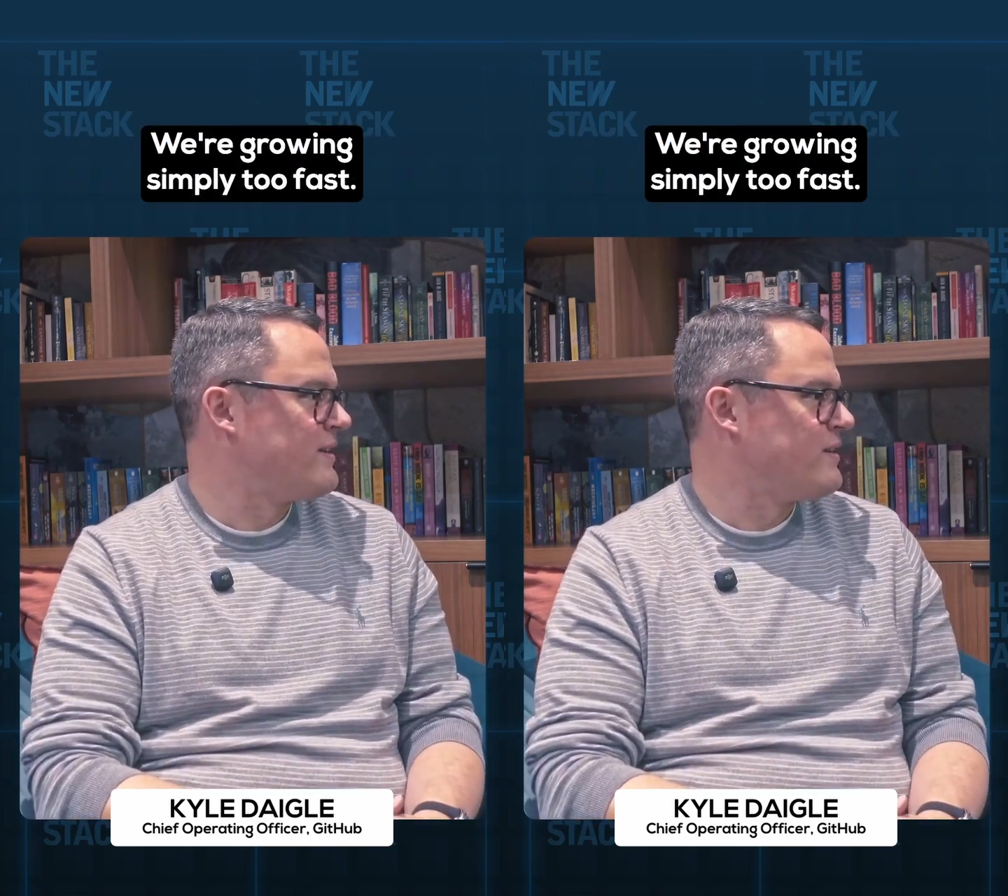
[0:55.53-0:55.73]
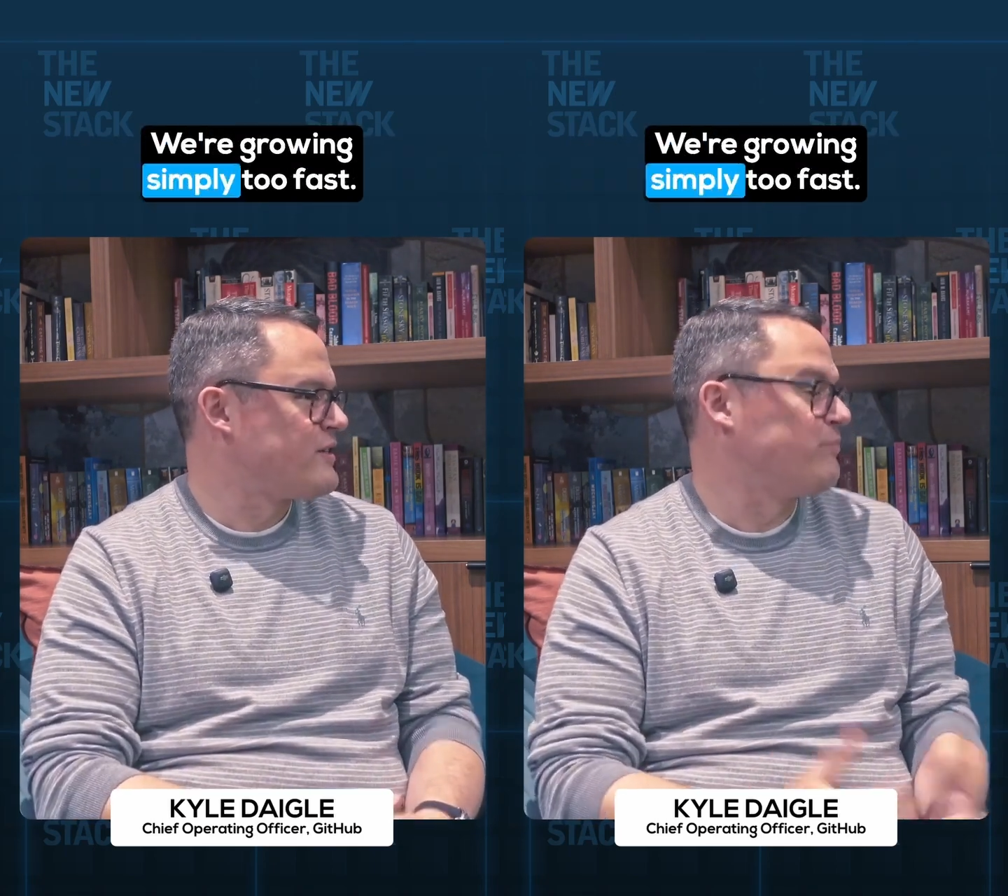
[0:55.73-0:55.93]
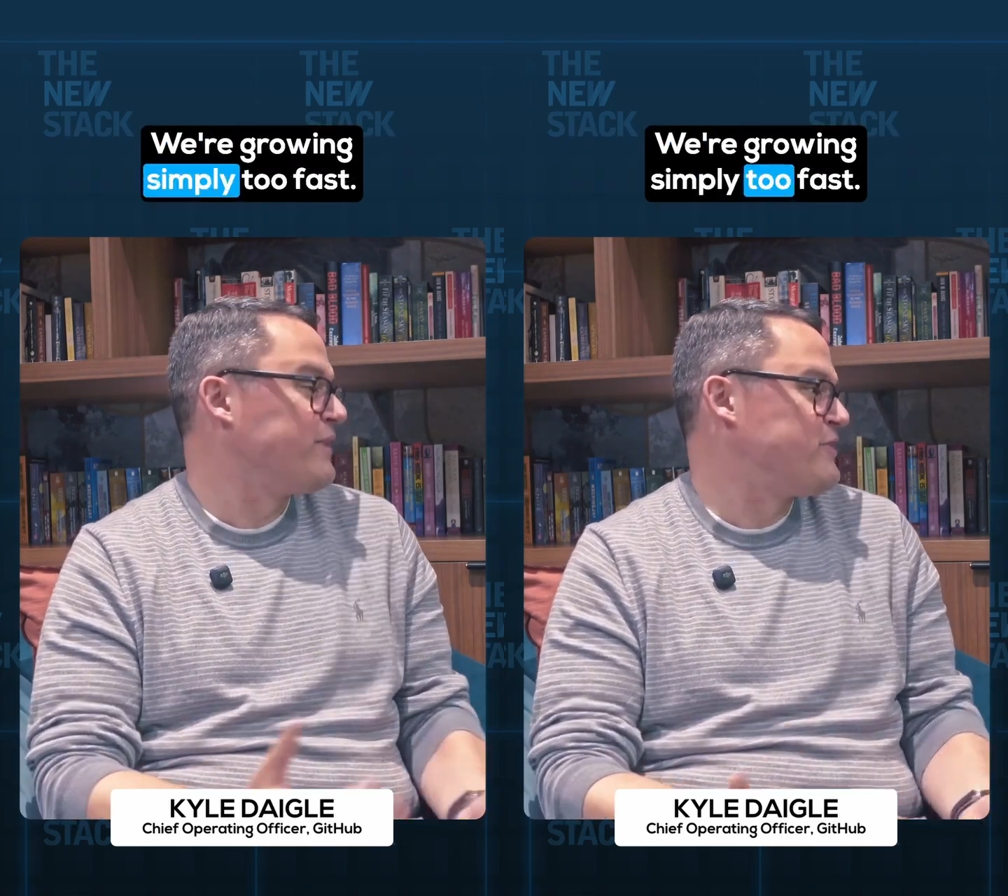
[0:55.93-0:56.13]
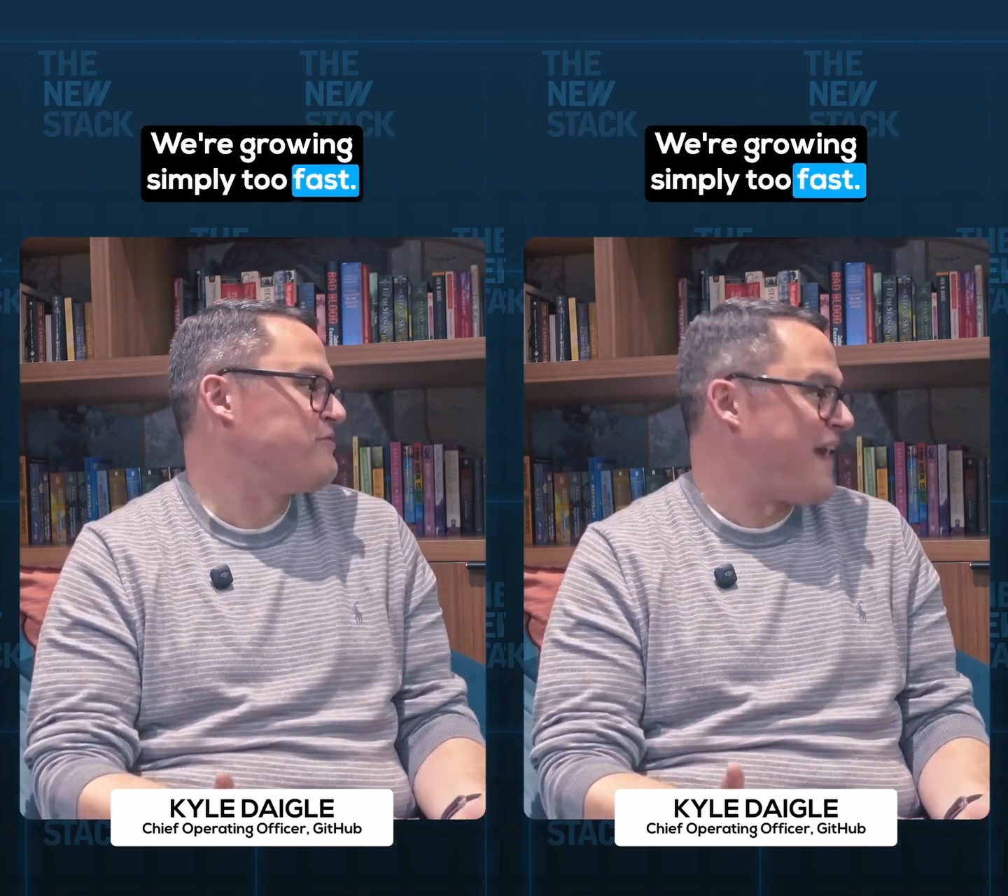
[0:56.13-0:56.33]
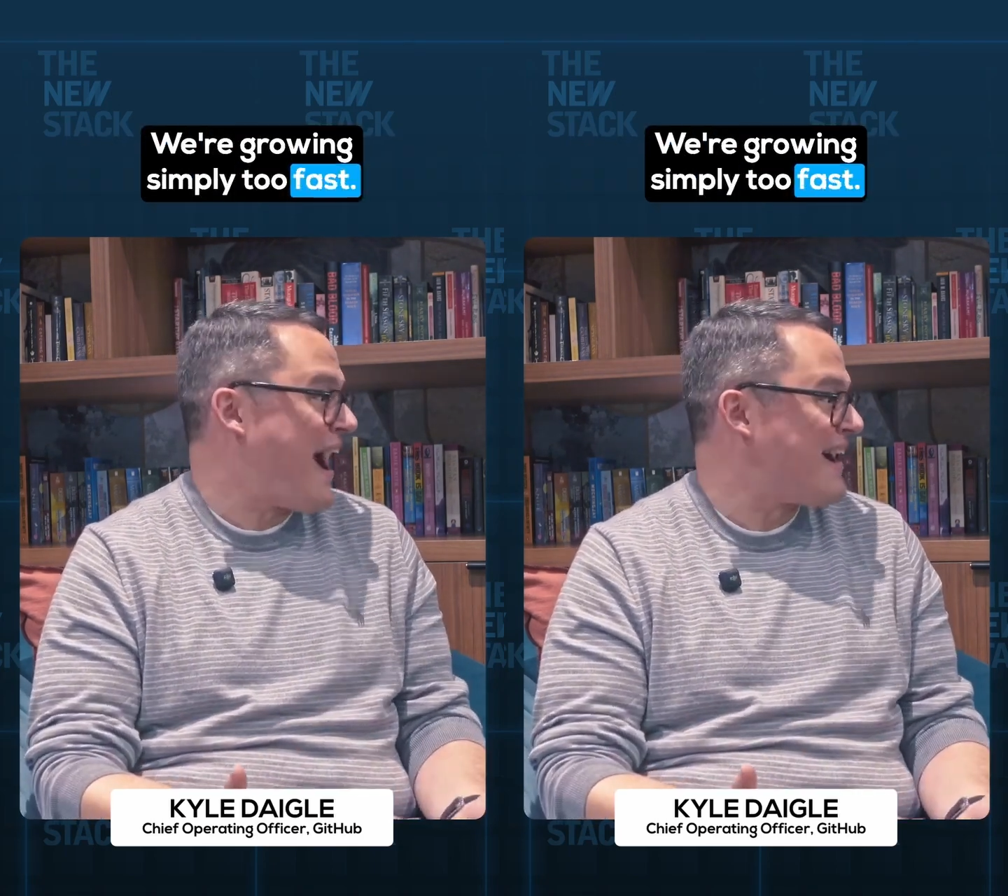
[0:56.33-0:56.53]
simply too
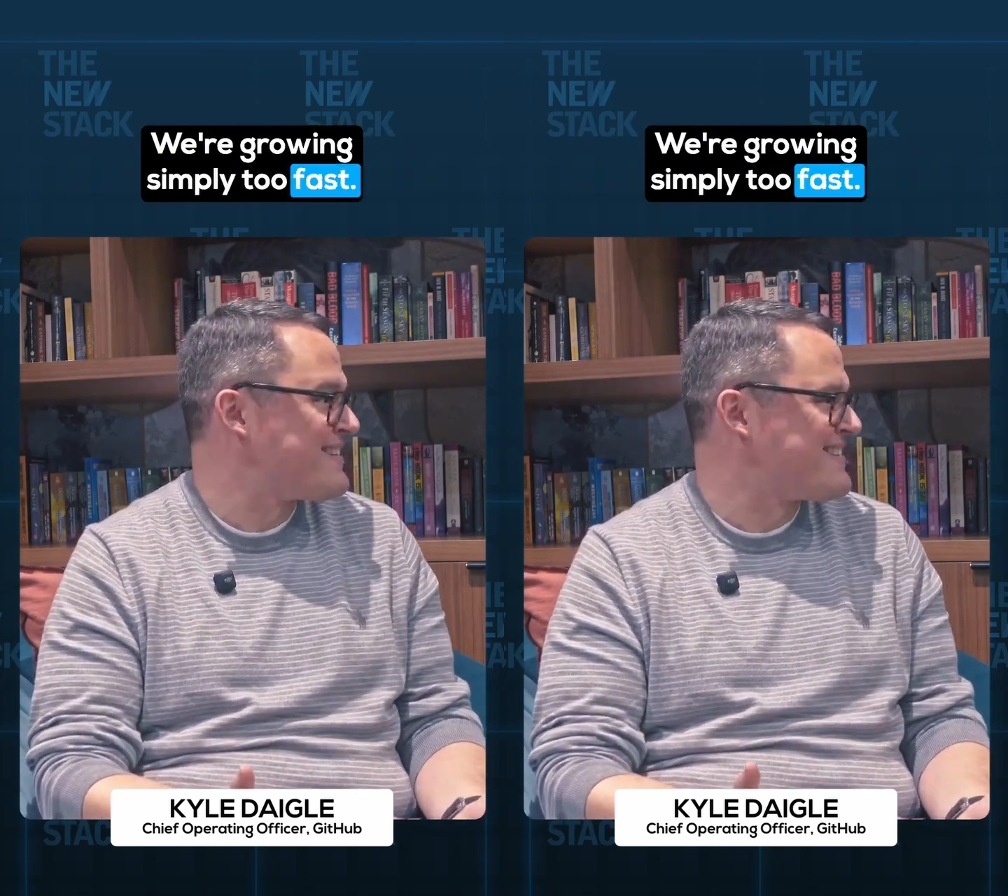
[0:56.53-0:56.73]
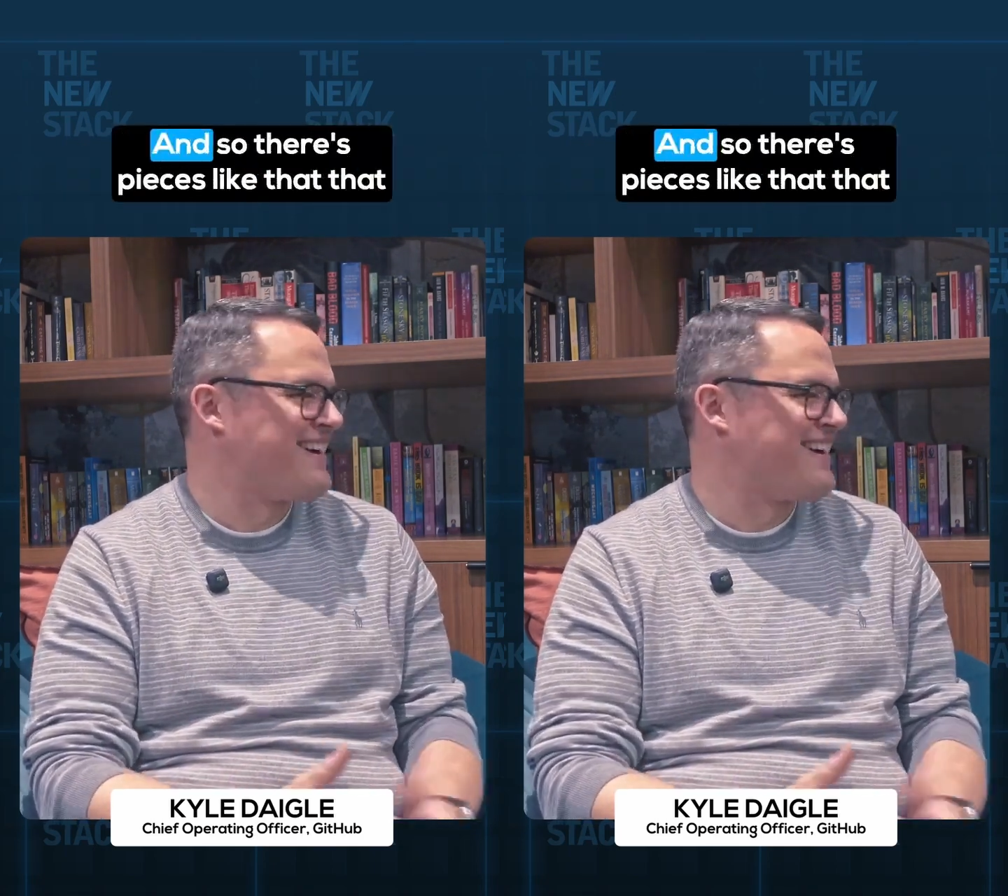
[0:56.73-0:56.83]
fast.